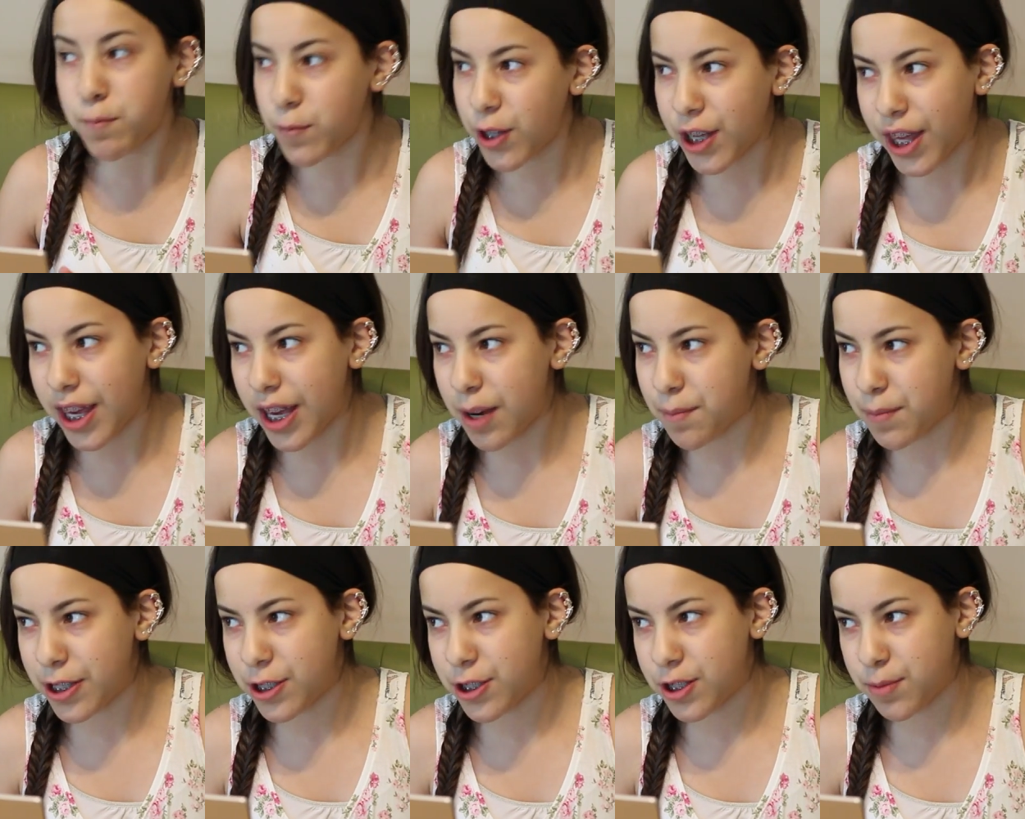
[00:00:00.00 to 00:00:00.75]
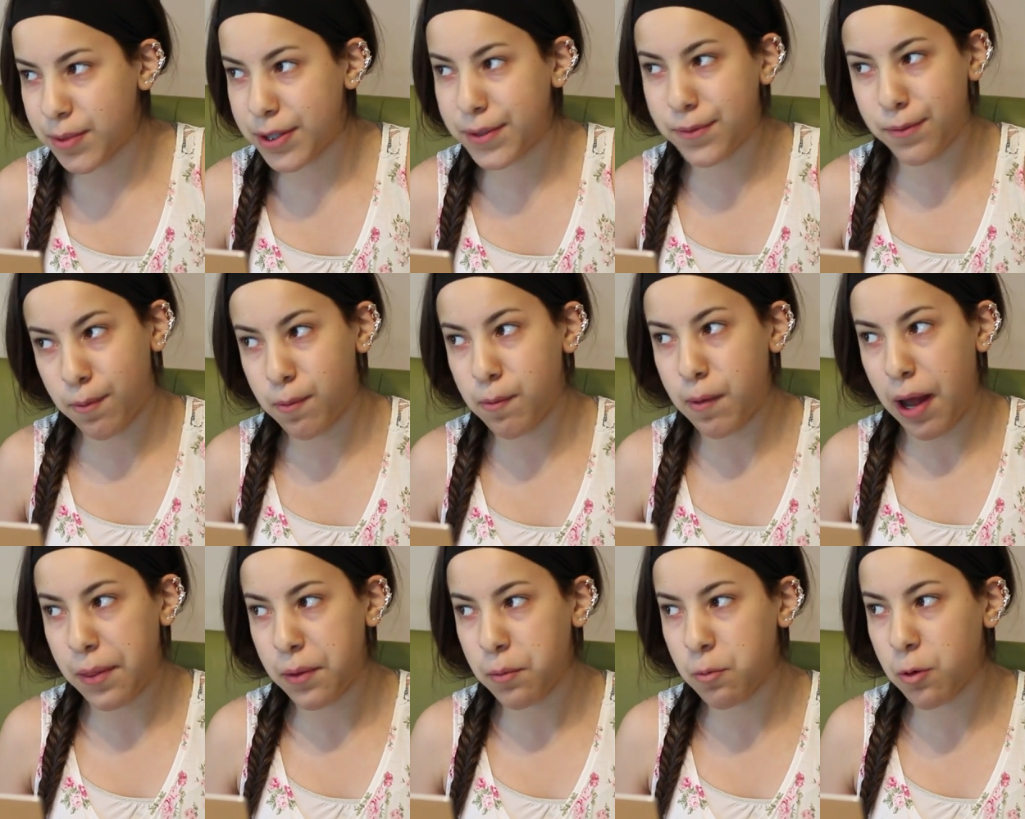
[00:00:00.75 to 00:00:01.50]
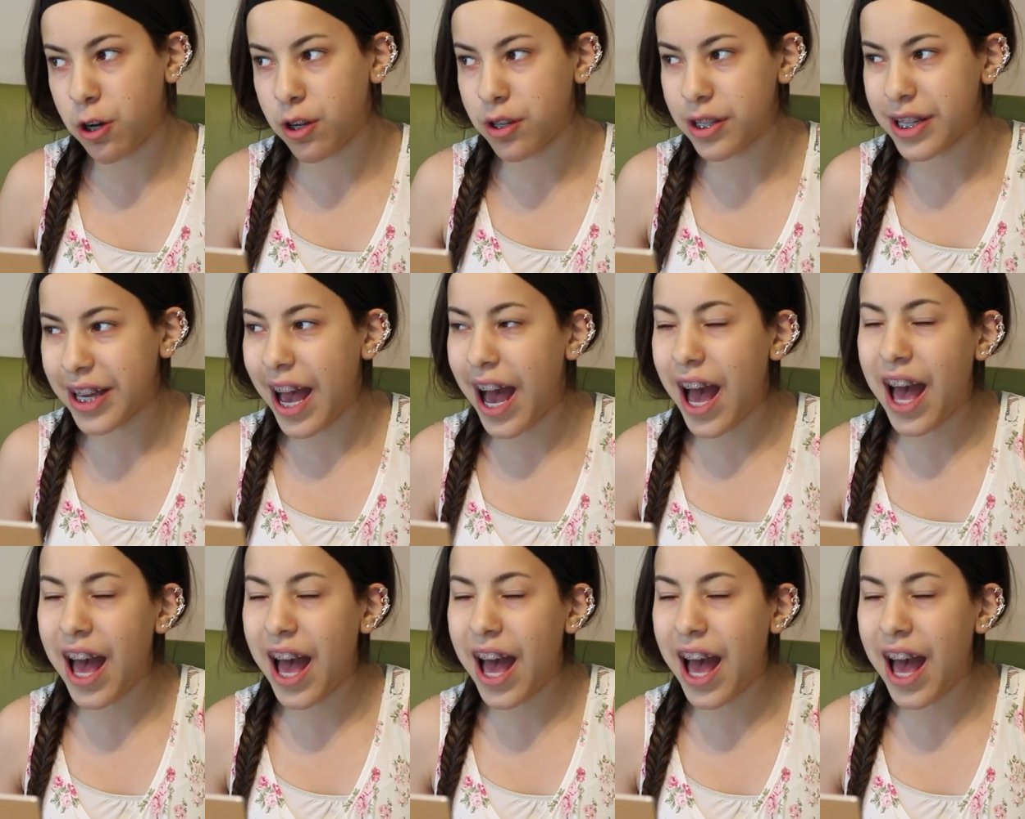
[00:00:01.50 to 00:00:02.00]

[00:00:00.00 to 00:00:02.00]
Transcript: I'm looking up instruments from around the world.